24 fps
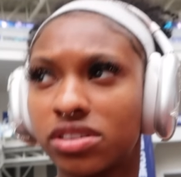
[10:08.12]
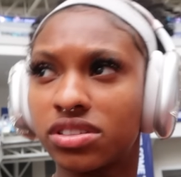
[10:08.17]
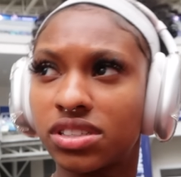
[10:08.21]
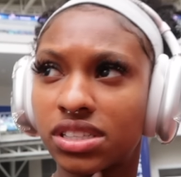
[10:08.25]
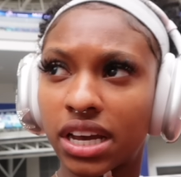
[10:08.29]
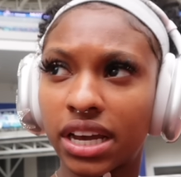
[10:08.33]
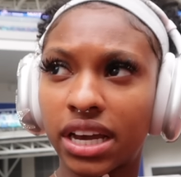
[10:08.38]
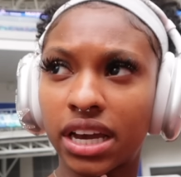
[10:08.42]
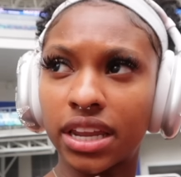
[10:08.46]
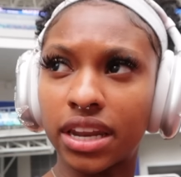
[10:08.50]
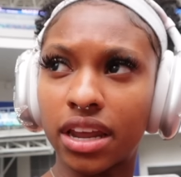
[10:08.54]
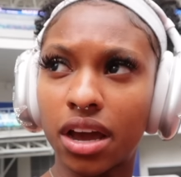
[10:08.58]
a
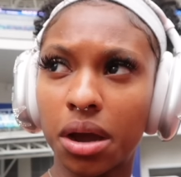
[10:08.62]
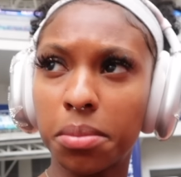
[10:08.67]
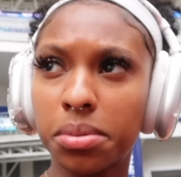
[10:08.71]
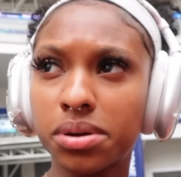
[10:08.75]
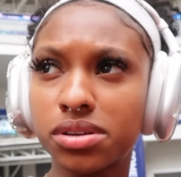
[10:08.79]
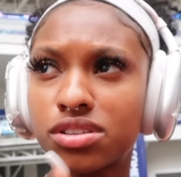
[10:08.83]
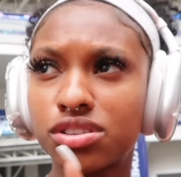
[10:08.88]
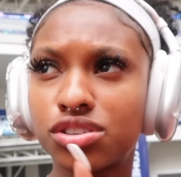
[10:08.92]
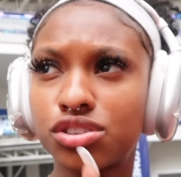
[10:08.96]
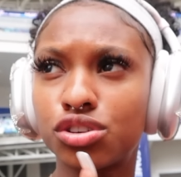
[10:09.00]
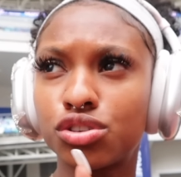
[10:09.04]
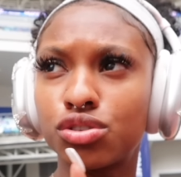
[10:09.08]
second. Now I'm
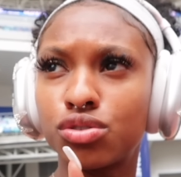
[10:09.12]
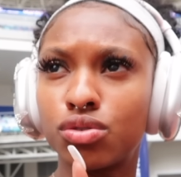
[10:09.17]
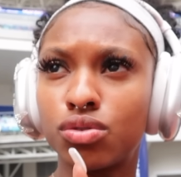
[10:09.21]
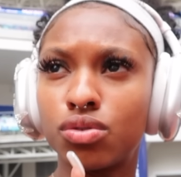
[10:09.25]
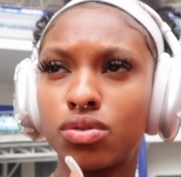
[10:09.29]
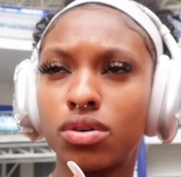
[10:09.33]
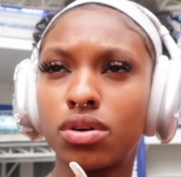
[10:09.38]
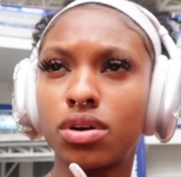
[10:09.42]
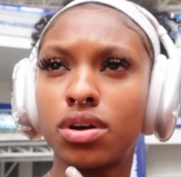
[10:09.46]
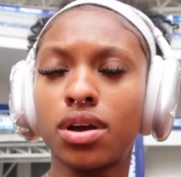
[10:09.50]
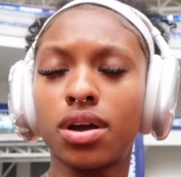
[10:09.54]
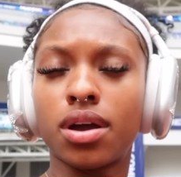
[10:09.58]
about to do
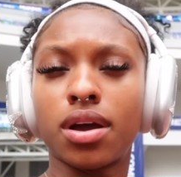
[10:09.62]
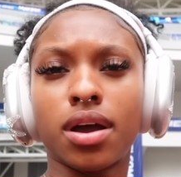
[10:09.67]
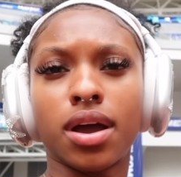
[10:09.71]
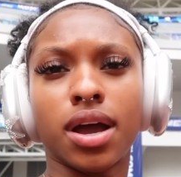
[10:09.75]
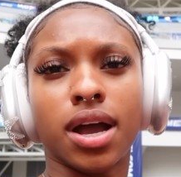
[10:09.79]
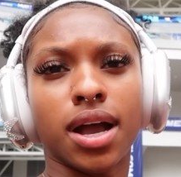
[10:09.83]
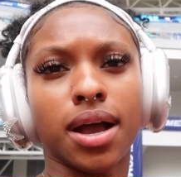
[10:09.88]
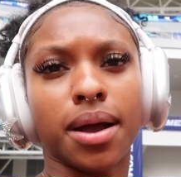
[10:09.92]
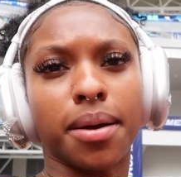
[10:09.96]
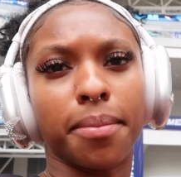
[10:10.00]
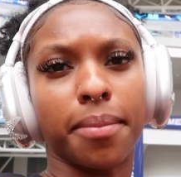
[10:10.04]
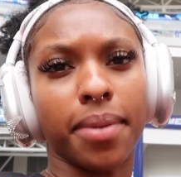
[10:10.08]

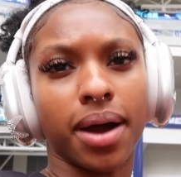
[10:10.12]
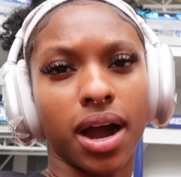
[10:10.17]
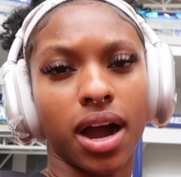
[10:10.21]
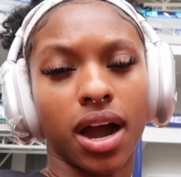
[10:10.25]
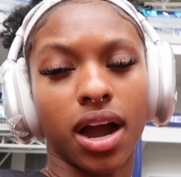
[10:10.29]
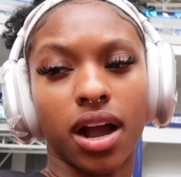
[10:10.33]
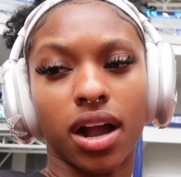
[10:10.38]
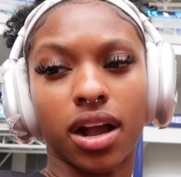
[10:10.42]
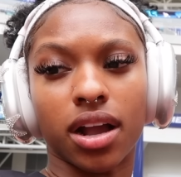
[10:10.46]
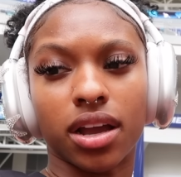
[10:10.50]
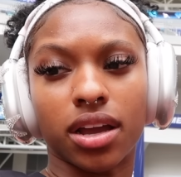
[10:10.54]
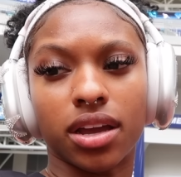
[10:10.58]

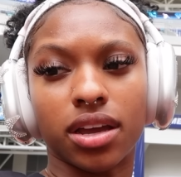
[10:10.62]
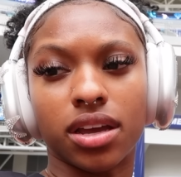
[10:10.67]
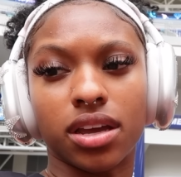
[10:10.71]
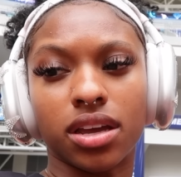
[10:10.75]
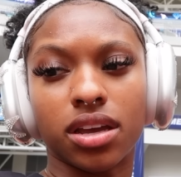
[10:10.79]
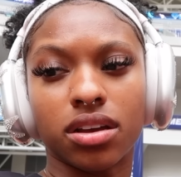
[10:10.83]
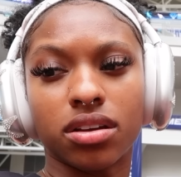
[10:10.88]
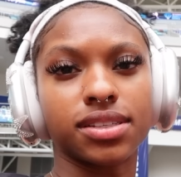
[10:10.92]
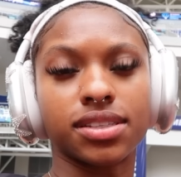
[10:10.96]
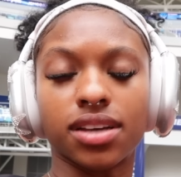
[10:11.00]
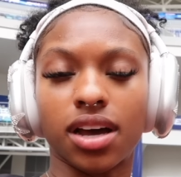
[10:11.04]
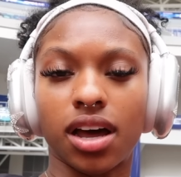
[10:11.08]

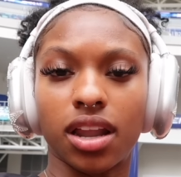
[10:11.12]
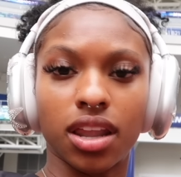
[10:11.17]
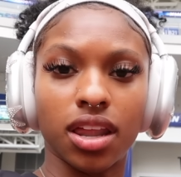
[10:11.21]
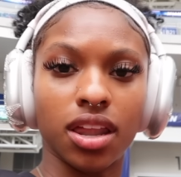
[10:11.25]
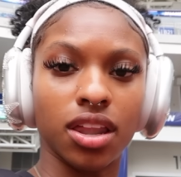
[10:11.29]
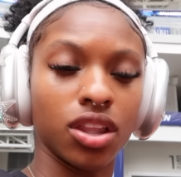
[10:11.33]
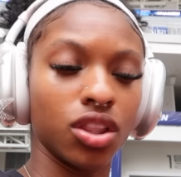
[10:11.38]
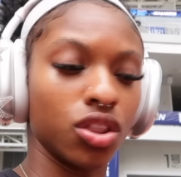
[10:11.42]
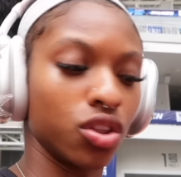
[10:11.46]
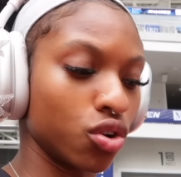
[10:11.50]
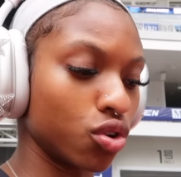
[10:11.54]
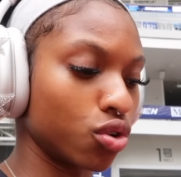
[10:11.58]
my
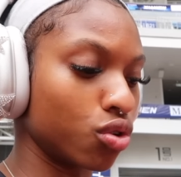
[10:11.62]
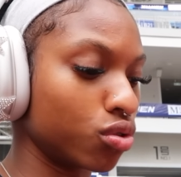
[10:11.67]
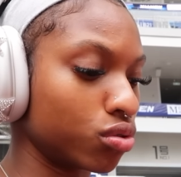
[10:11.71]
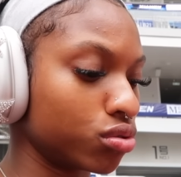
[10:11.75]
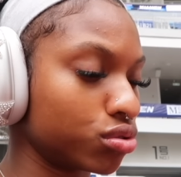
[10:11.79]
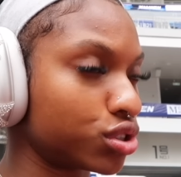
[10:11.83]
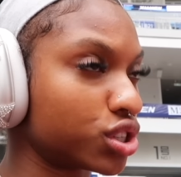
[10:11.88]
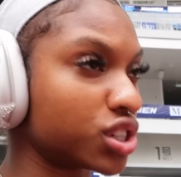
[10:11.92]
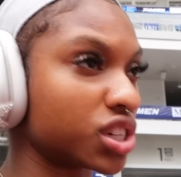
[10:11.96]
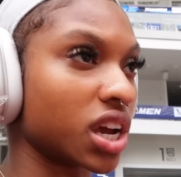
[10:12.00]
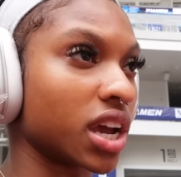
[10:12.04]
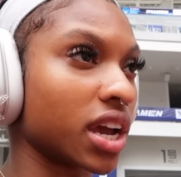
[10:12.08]
solid little
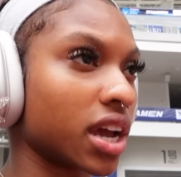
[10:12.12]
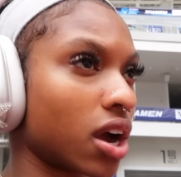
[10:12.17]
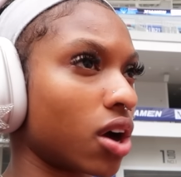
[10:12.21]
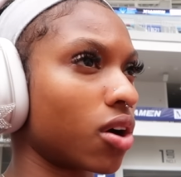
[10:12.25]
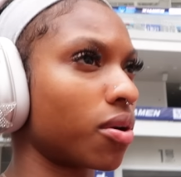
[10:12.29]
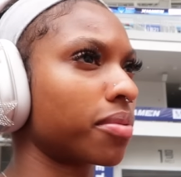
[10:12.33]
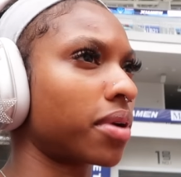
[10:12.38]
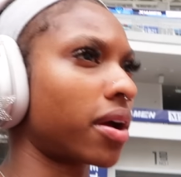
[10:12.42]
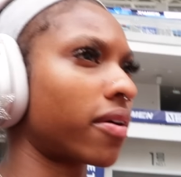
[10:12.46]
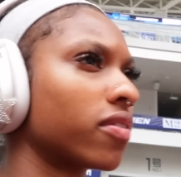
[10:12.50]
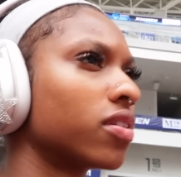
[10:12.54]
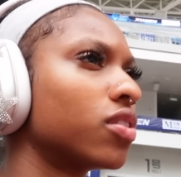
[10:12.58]
shakeout.
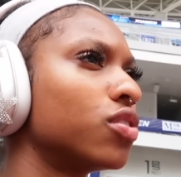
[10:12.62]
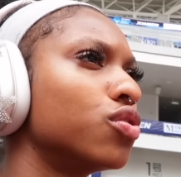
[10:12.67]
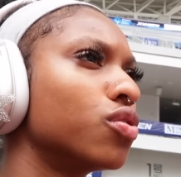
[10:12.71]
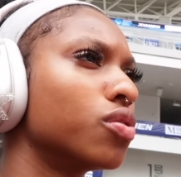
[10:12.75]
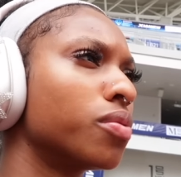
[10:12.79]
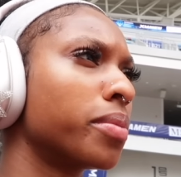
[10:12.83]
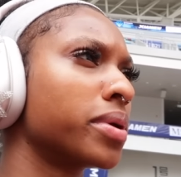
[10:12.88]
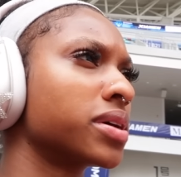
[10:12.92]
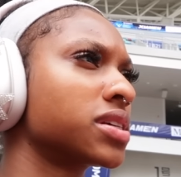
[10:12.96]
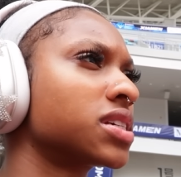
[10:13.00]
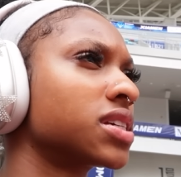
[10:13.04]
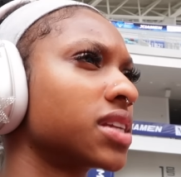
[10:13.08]
I'm not really
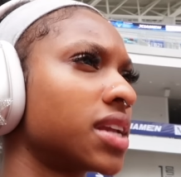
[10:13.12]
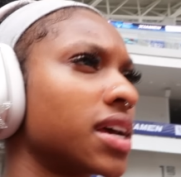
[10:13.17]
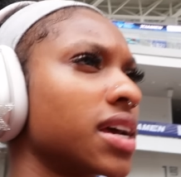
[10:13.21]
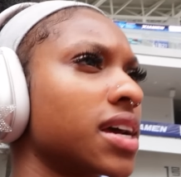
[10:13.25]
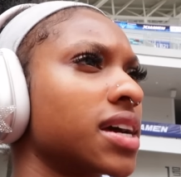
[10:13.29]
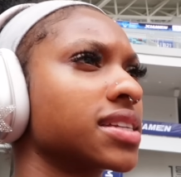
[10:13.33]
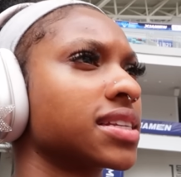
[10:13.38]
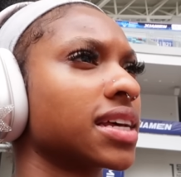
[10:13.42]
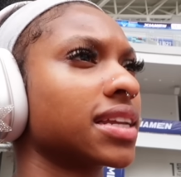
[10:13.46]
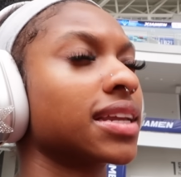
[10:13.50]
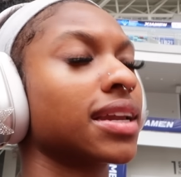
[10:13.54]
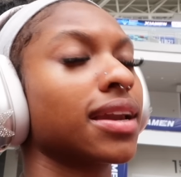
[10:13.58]
doing much today
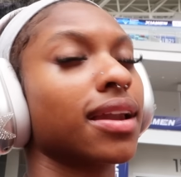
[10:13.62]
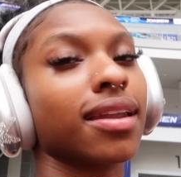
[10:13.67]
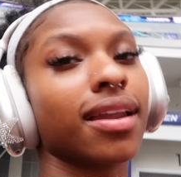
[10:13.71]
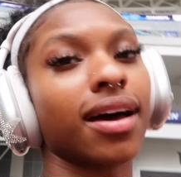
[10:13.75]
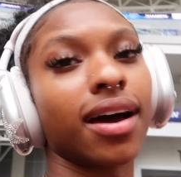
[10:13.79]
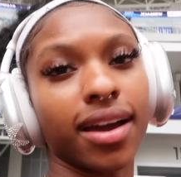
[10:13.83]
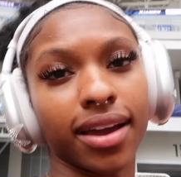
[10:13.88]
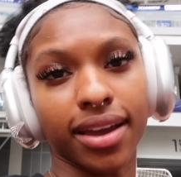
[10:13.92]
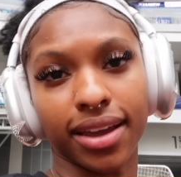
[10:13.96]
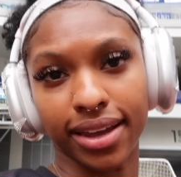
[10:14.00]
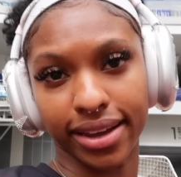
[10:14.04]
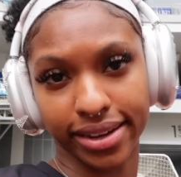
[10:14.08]
because I did a
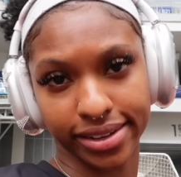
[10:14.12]
lot